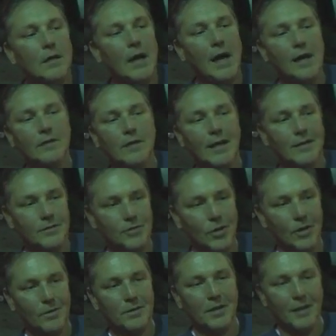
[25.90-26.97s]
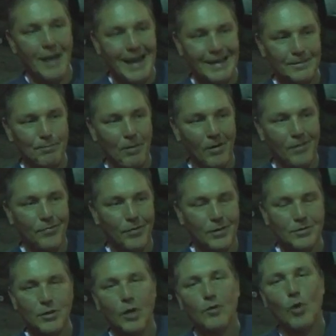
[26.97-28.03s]
I'll start with the last part
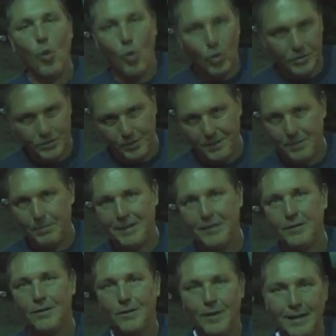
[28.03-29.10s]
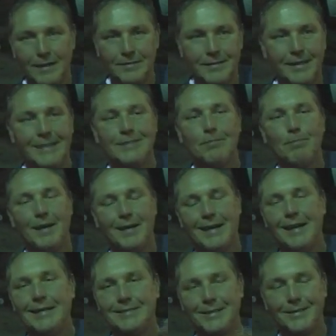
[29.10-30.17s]
first. Of course we're going to beat Ohio State. The
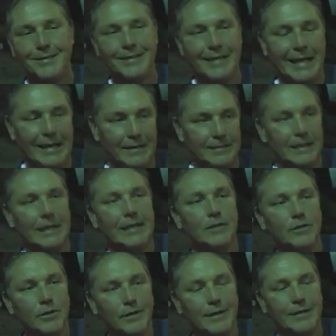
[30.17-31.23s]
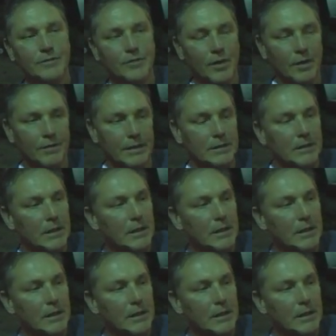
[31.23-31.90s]
Buckeyes are going down. Do they deserve it?